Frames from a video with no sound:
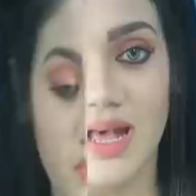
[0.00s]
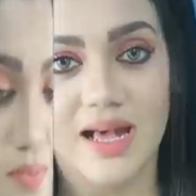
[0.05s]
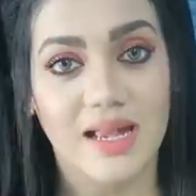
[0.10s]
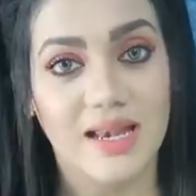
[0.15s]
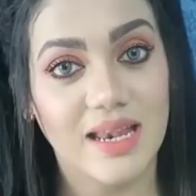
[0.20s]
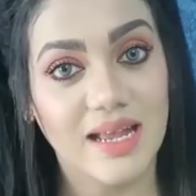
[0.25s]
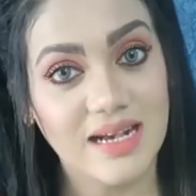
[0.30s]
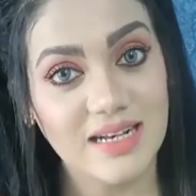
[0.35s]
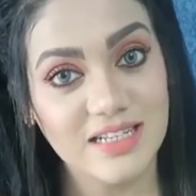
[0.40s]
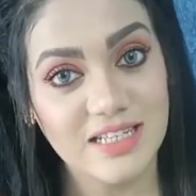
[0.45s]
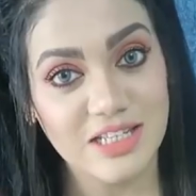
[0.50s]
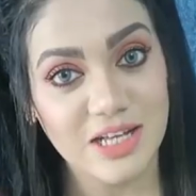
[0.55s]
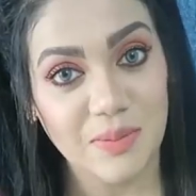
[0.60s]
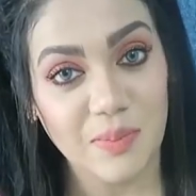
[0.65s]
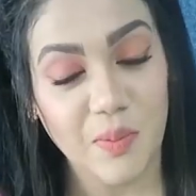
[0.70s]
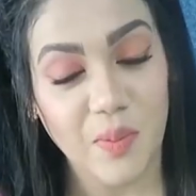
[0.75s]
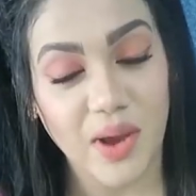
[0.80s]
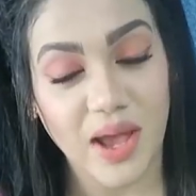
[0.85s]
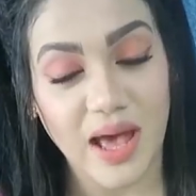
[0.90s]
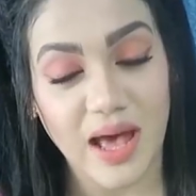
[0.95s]
Next
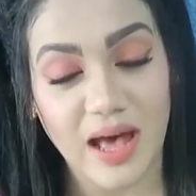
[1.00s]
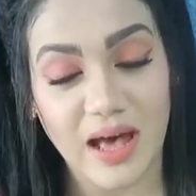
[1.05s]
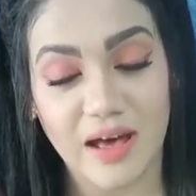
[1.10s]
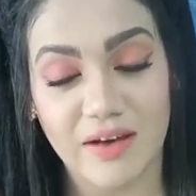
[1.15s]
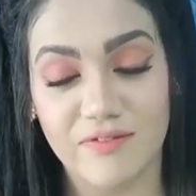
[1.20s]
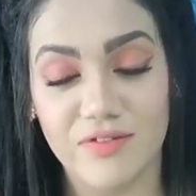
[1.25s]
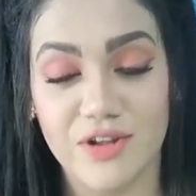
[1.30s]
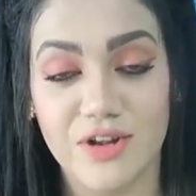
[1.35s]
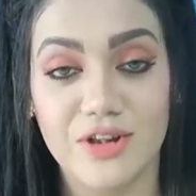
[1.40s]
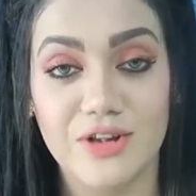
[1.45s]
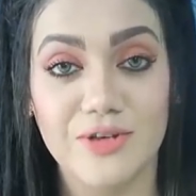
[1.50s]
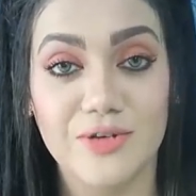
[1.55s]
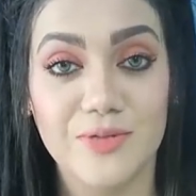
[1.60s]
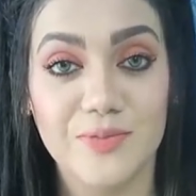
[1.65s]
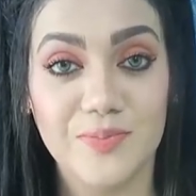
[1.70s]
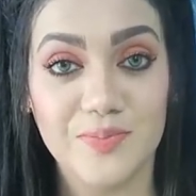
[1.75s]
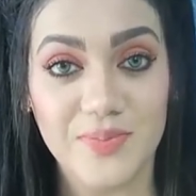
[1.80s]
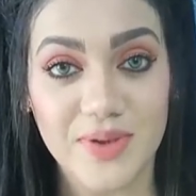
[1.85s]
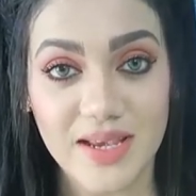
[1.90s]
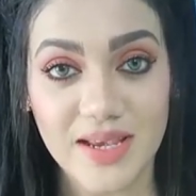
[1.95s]
up we have the
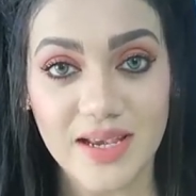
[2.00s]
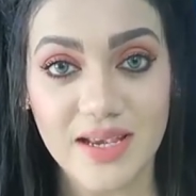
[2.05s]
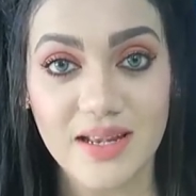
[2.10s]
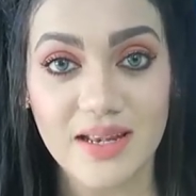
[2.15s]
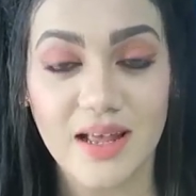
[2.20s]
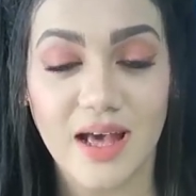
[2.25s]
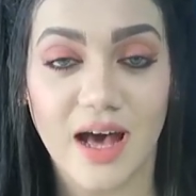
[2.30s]
Lumine